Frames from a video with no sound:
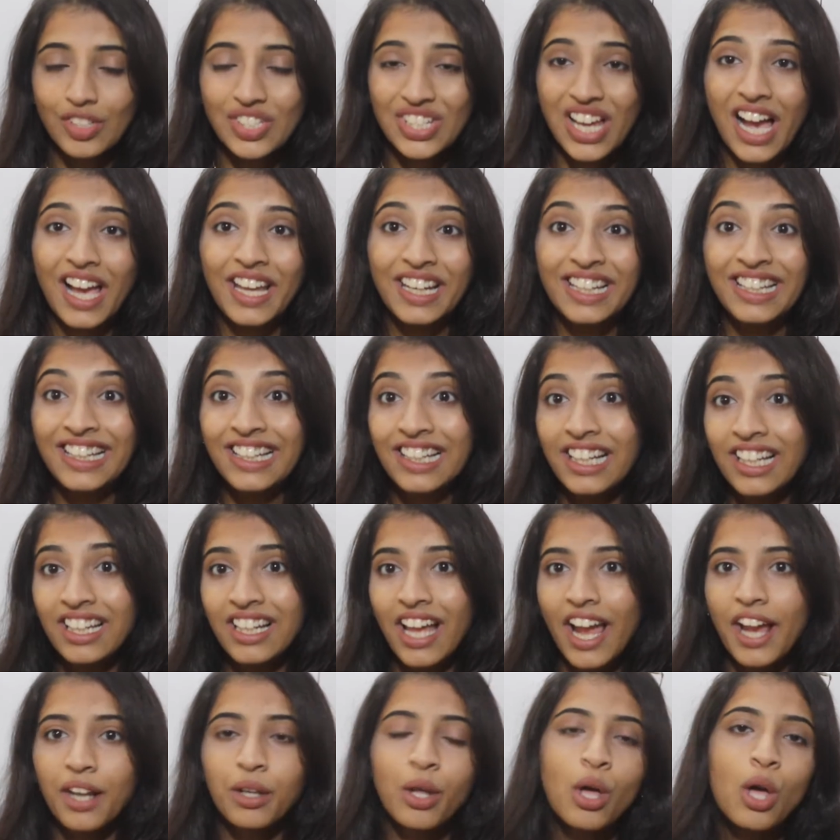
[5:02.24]
which I really
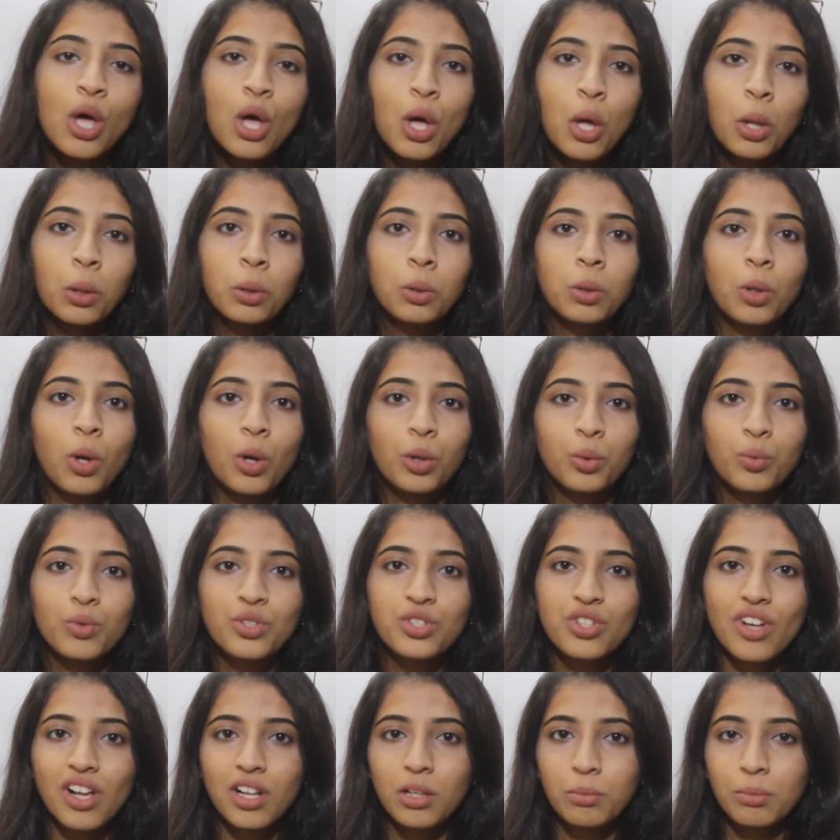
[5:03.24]
like not
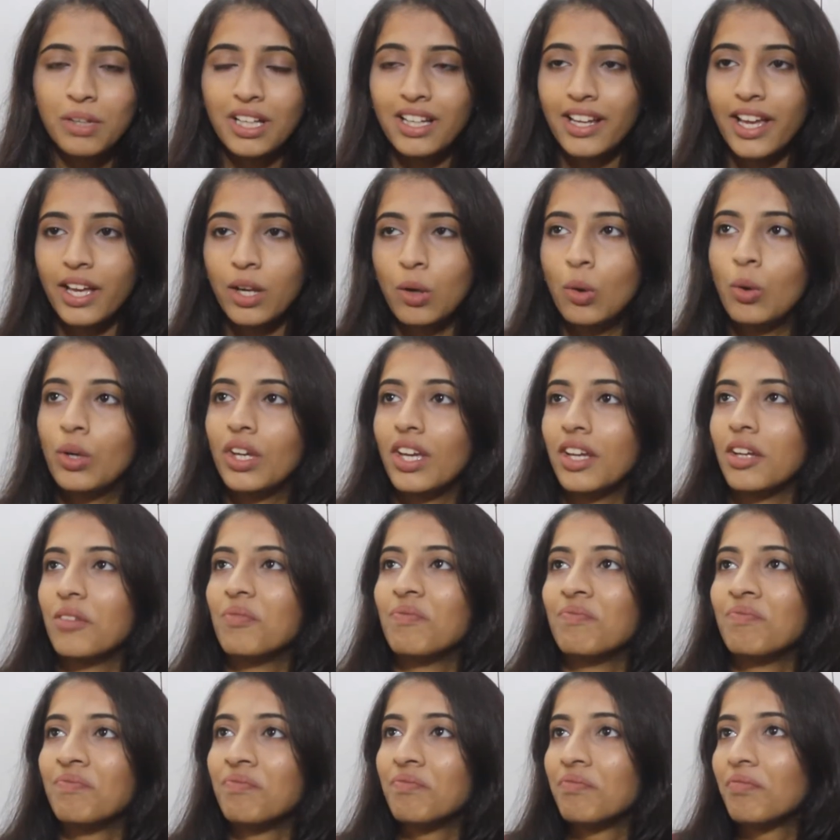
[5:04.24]
which I'll be like
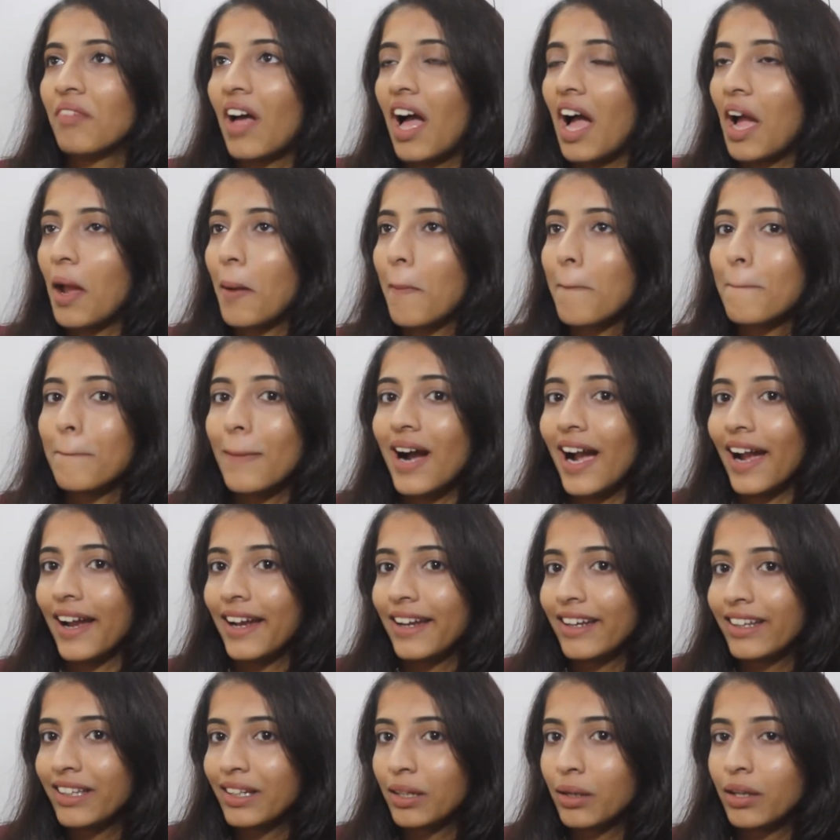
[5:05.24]
okay I
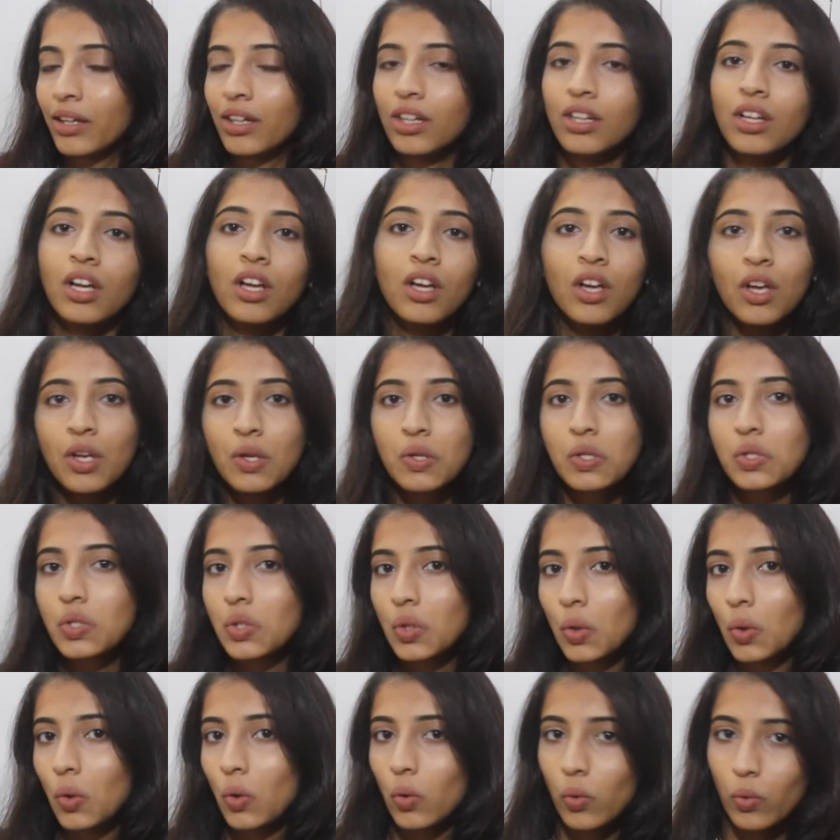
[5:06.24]
might
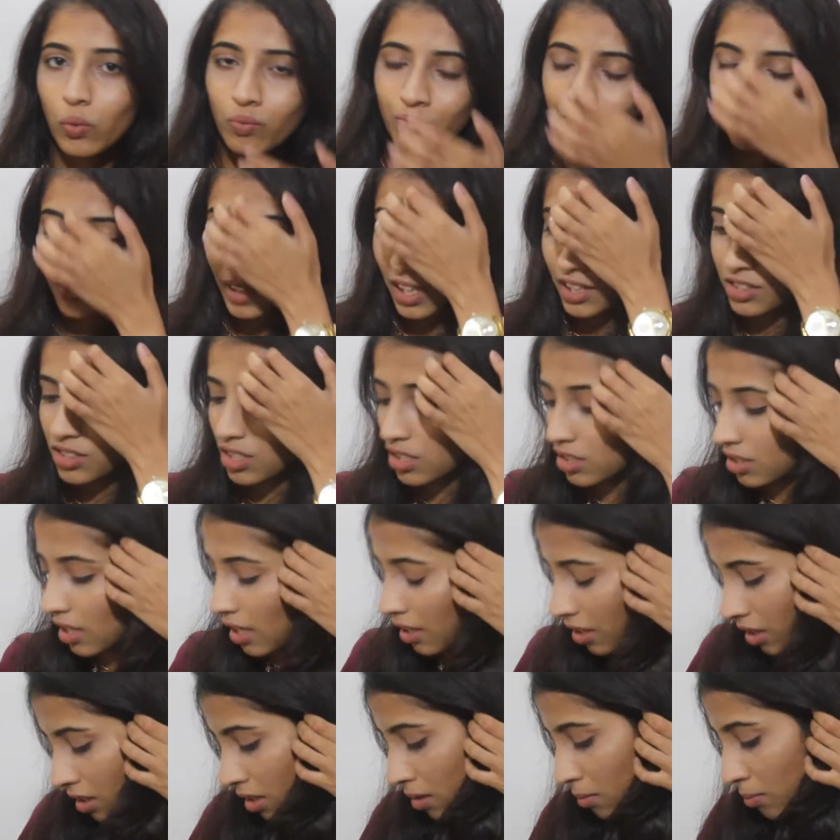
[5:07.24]
so I just
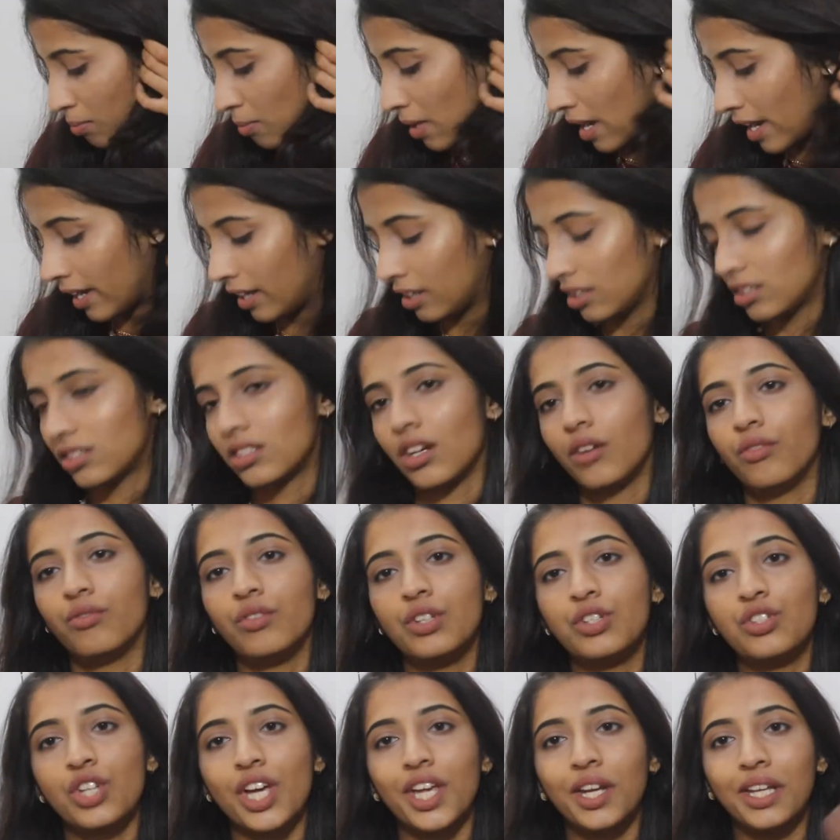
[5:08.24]
ended up buying stuff
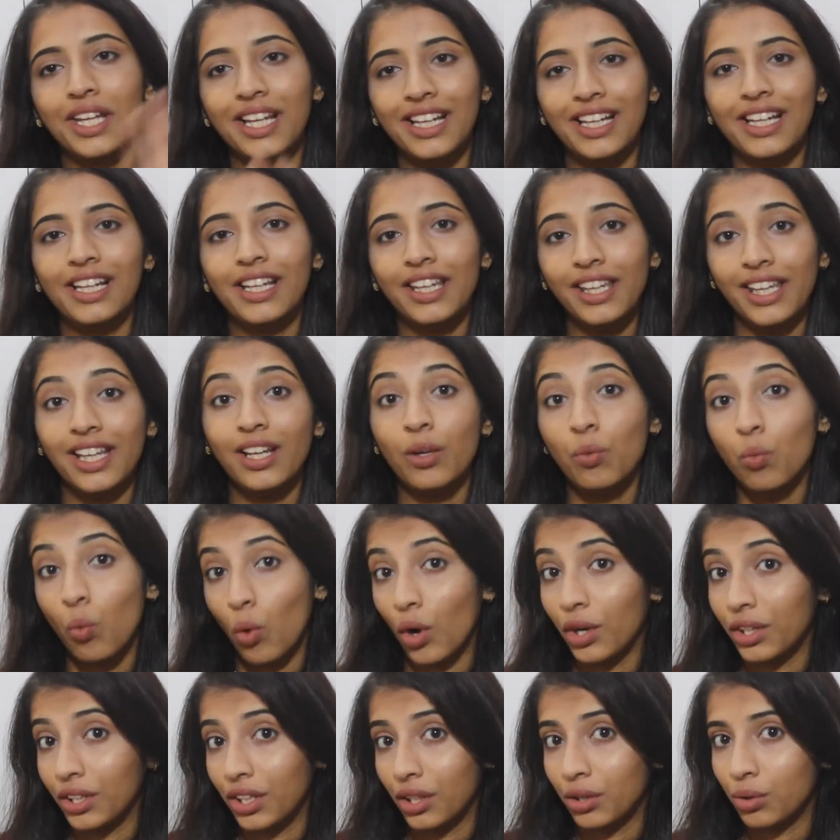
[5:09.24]
which I really really
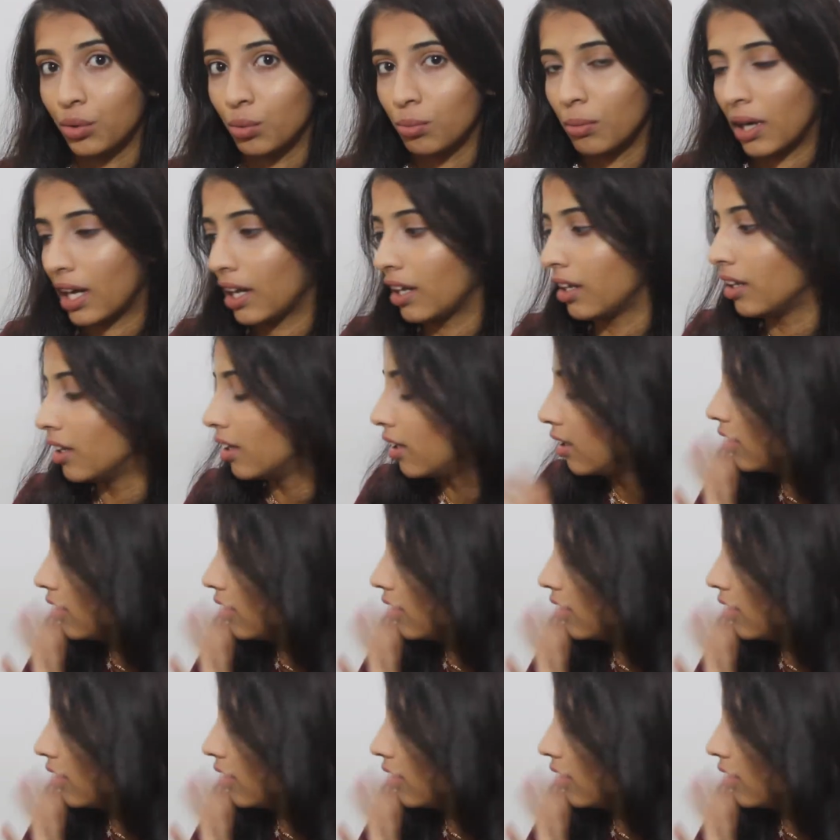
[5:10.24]
wanted to buy